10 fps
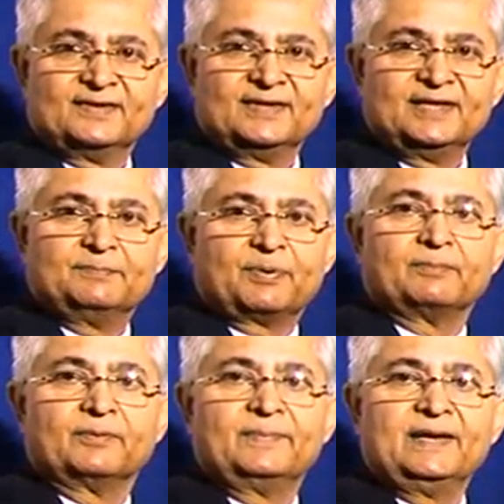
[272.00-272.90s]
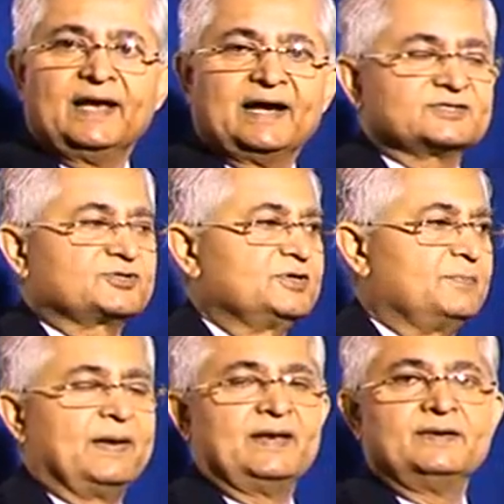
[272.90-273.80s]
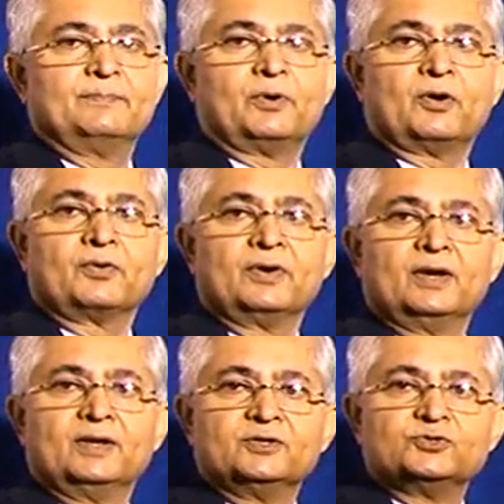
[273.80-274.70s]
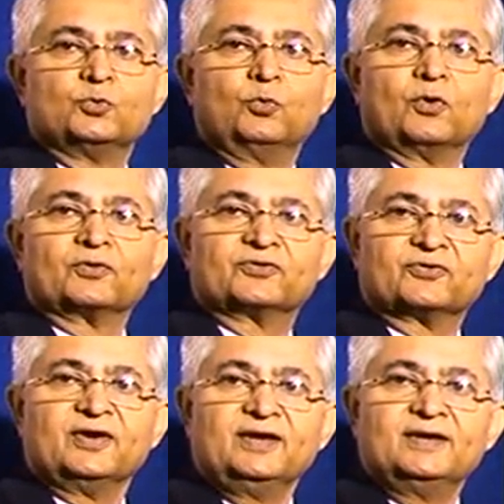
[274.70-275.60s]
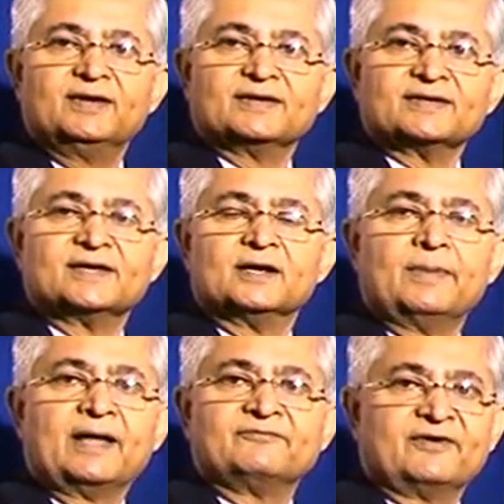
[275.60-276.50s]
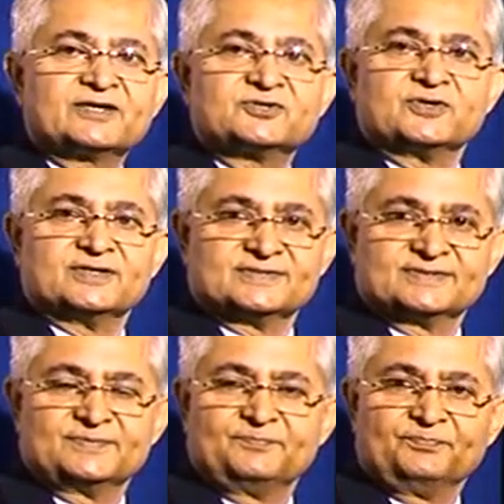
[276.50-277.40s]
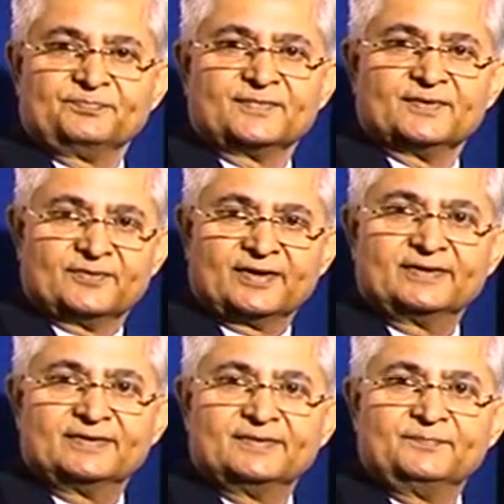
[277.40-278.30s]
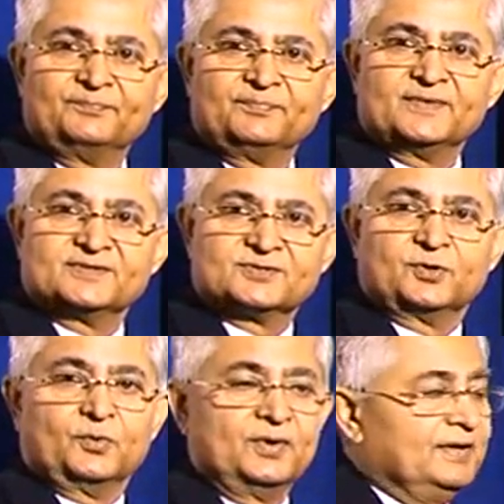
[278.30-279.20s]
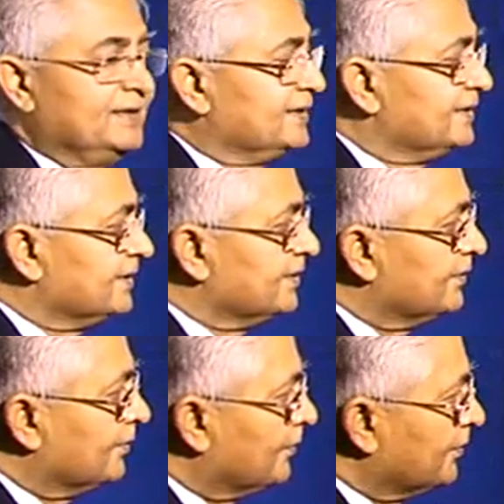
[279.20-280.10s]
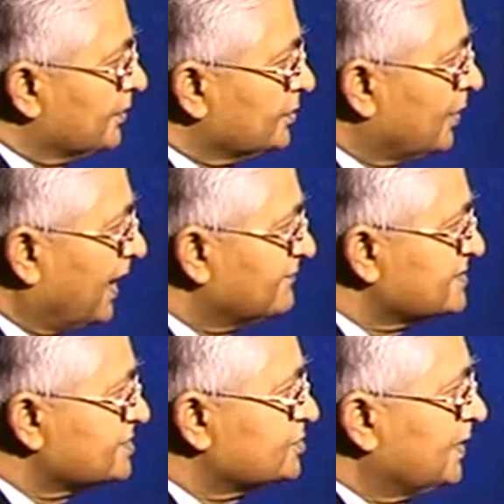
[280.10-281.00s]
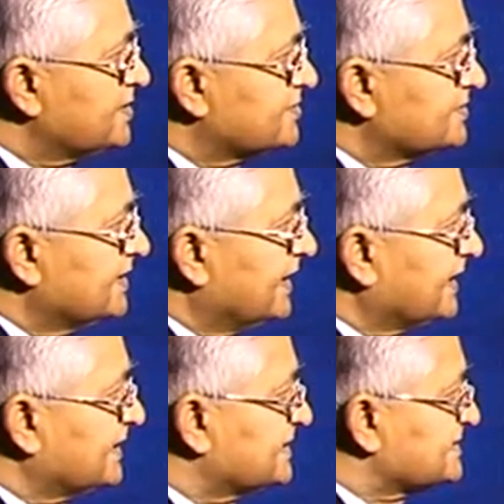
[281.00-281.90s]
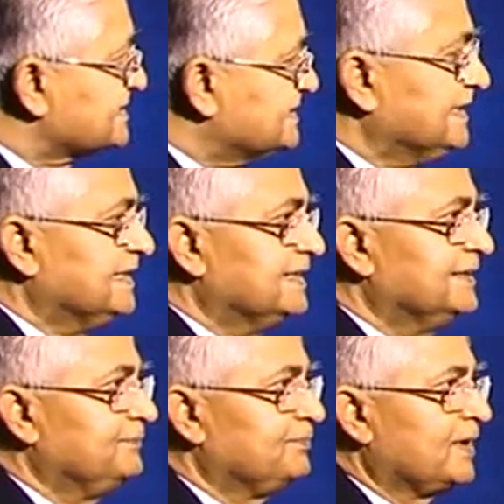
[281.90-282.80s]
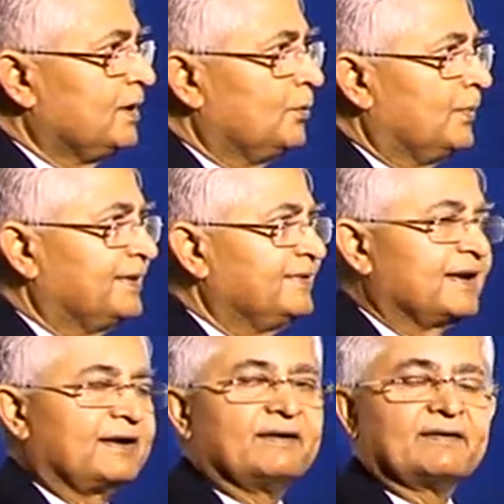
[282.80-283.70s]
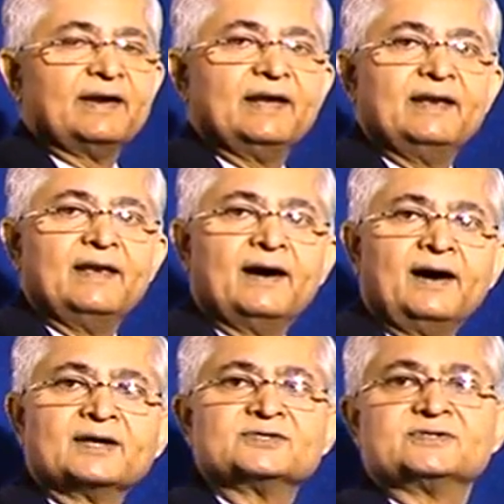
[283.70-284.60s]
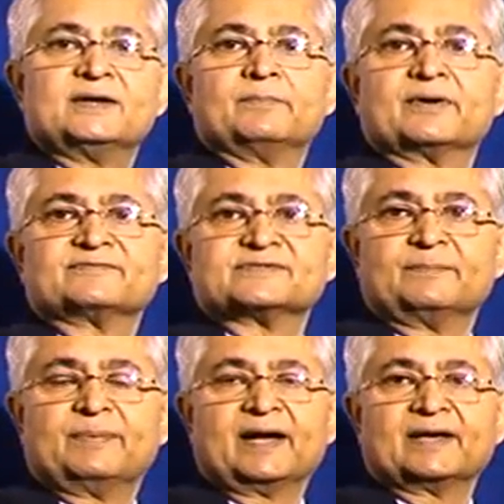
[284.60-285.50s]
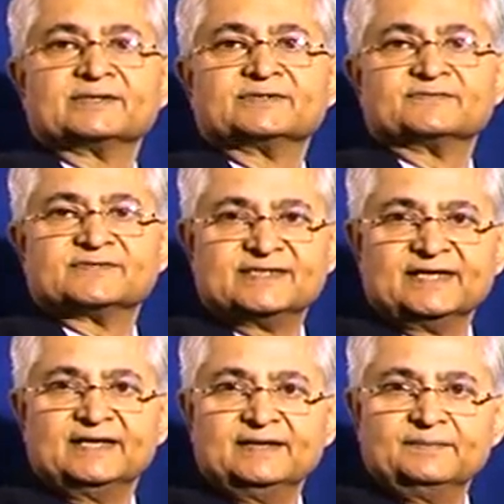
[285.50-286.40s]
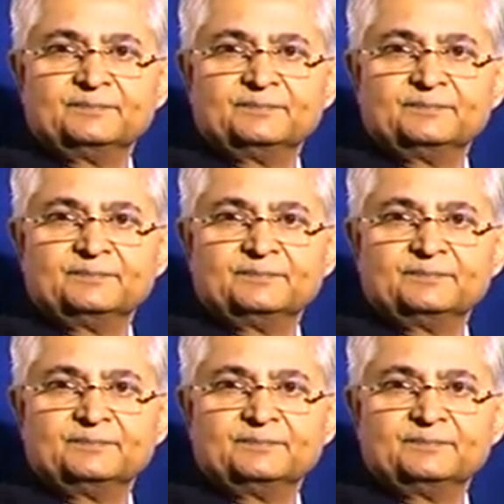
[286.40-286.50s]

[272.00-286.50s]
He probably has to depend upon two or three gear manufacturers, right? So, you have a situation like steel, where there are a large number of suppliers of steel,